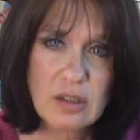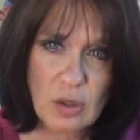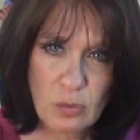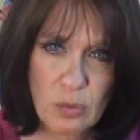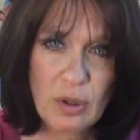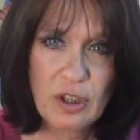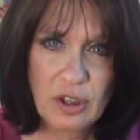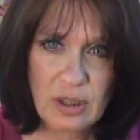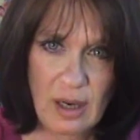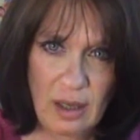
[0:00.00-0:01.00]
is a really
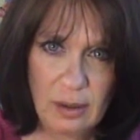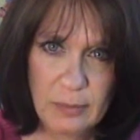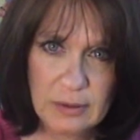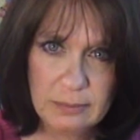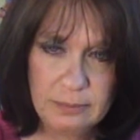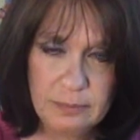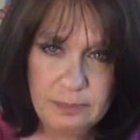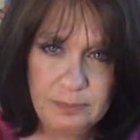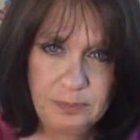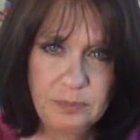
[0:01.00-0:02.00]
good element.
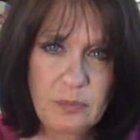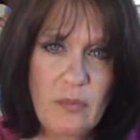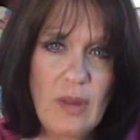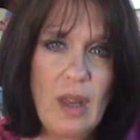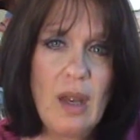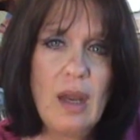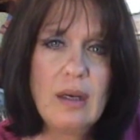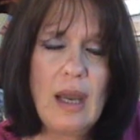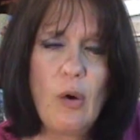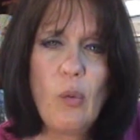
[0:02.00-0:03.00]

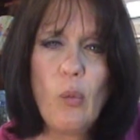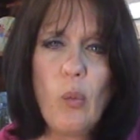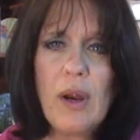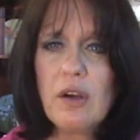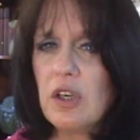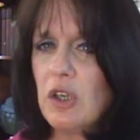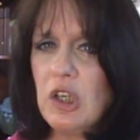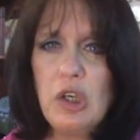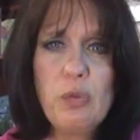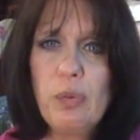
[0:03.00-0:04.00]
Now, where do
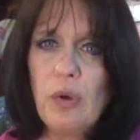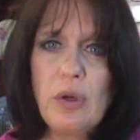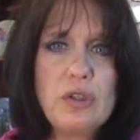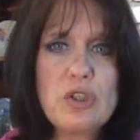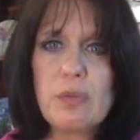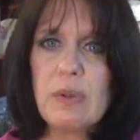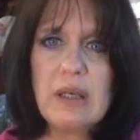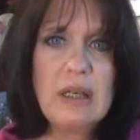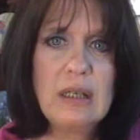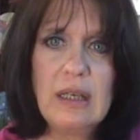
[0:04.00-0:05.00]
you put your
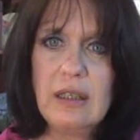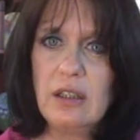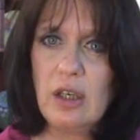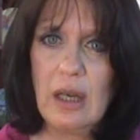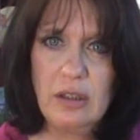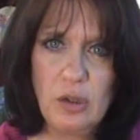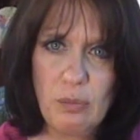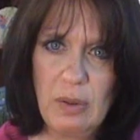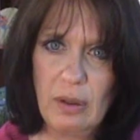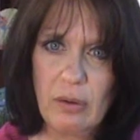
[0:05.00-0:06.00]
beginning and your
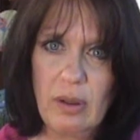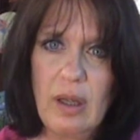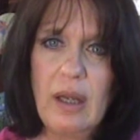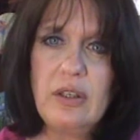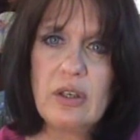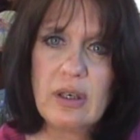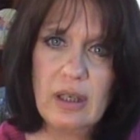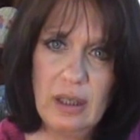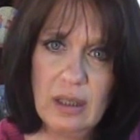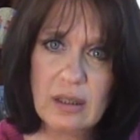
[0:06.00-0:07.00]
middle and your
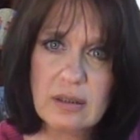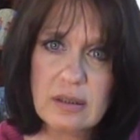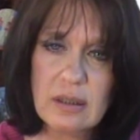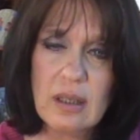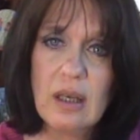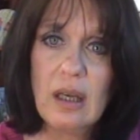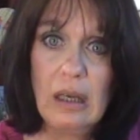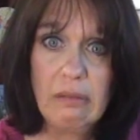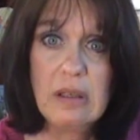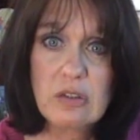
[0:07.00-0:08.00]
ends
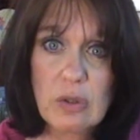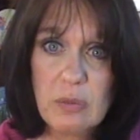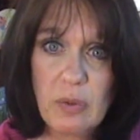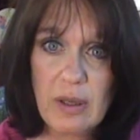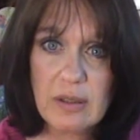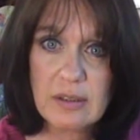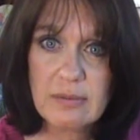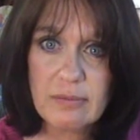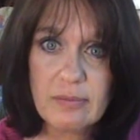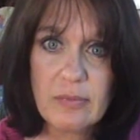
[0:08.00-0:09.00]
in these
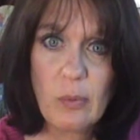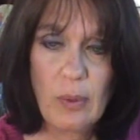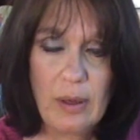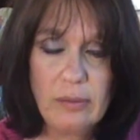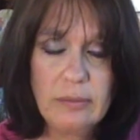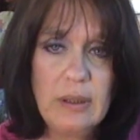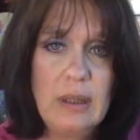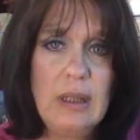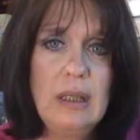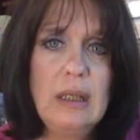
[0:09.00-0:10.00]
screenplays? Well,
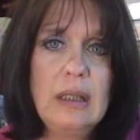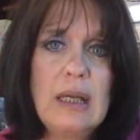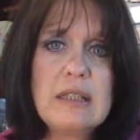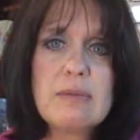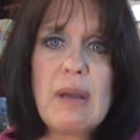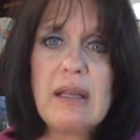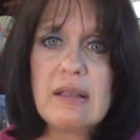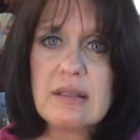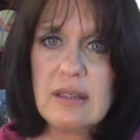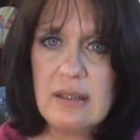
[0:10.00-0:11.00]
let's make
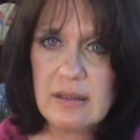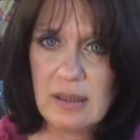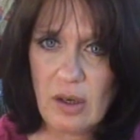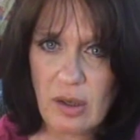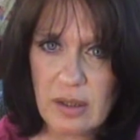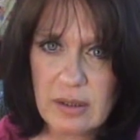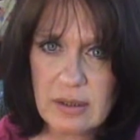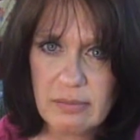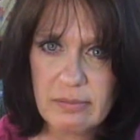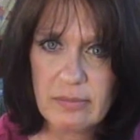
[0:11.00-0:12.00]
this easy on
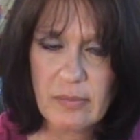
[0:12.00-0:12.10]
us.